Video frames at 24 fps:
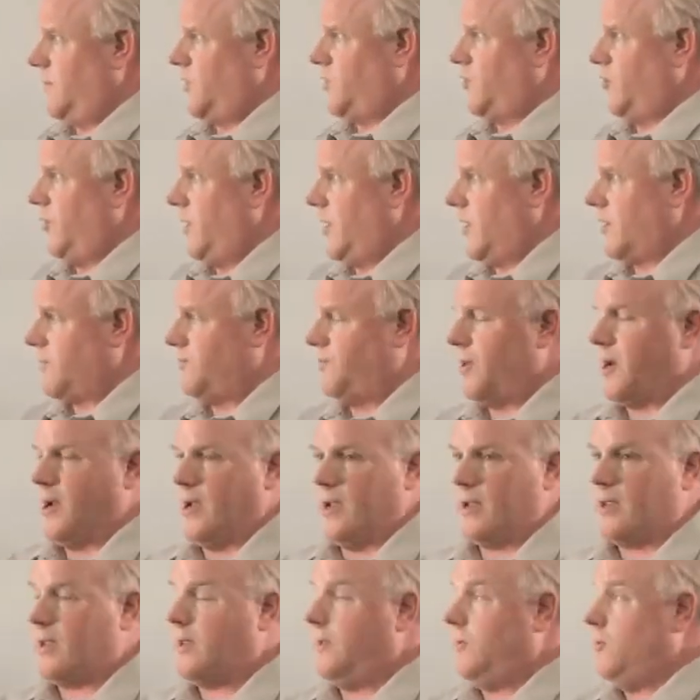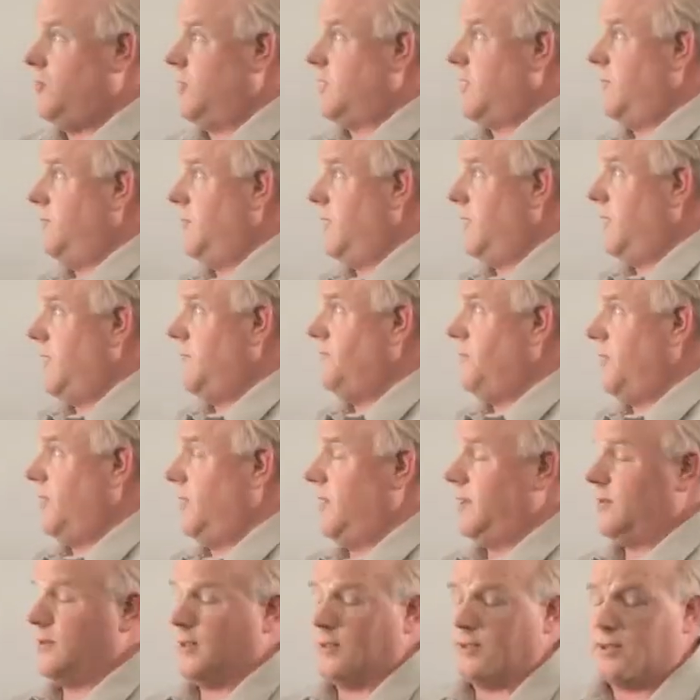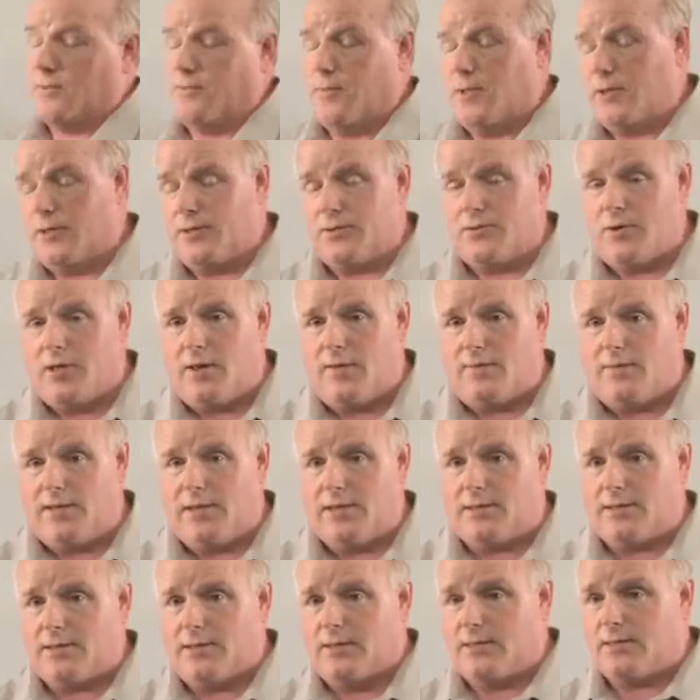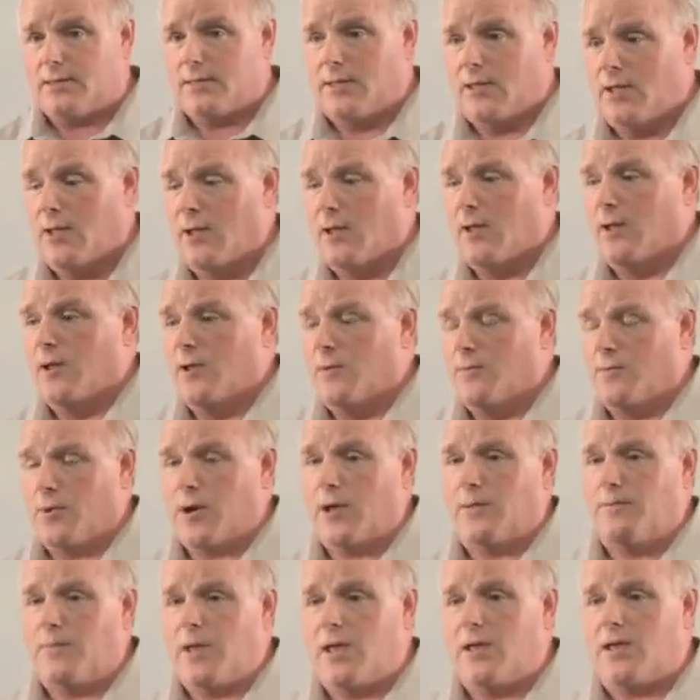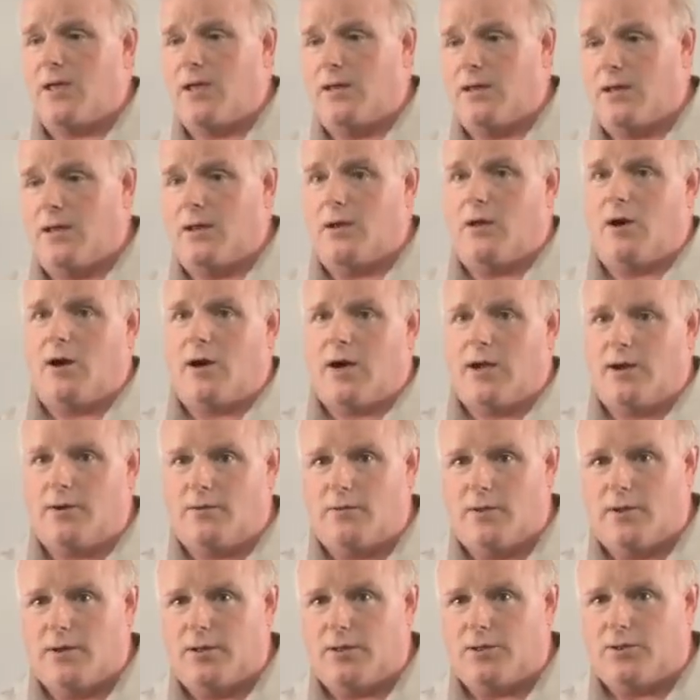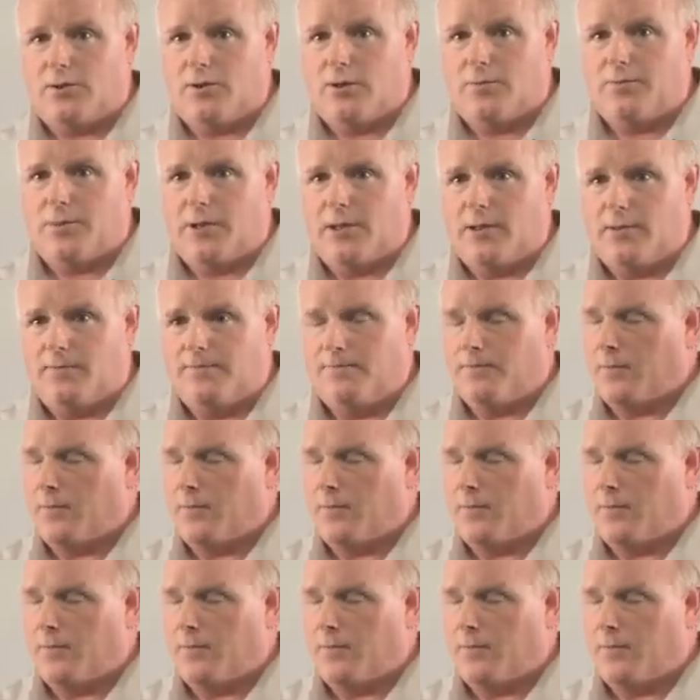trick by, you can manipulate this administrative distance by making it higher than it should be.